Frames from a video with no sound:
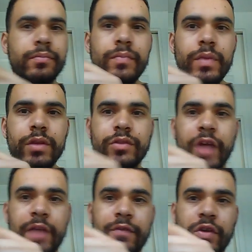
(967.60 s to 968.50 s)

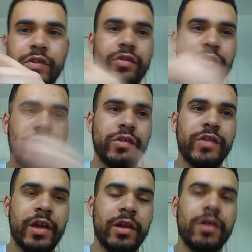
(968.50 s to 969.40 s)
divert it to Stellar
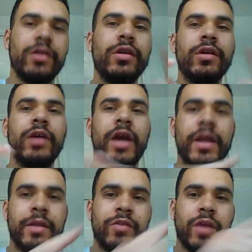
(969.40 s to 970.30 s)
and then
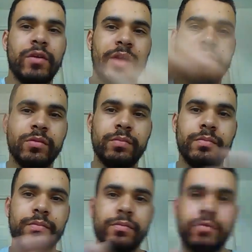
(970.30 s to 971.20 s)
divert it back to
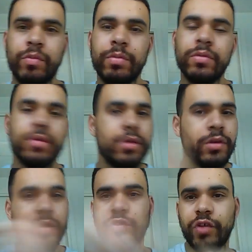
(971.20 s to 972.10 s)
Ripple and
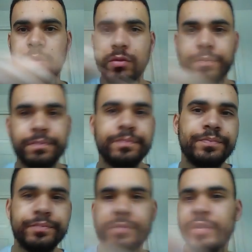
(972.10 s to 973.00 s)
so on. It's
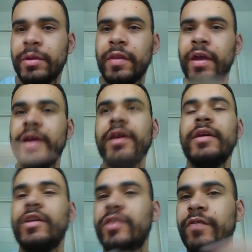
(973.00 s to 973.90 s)
going to be like that because they're
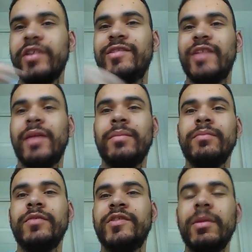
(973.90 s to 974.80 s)
very
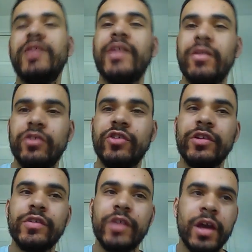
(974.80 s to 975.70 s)
similar technologies.
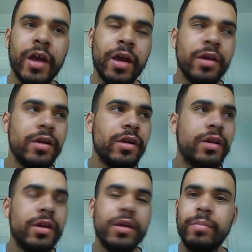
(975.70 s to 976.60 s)

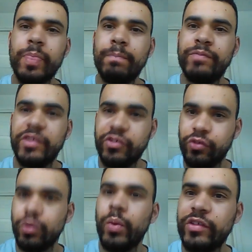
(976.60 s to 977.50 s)
Digital
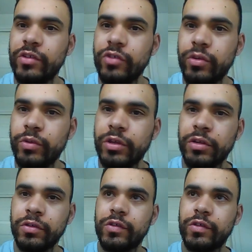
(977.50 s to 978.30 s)
Western Unions,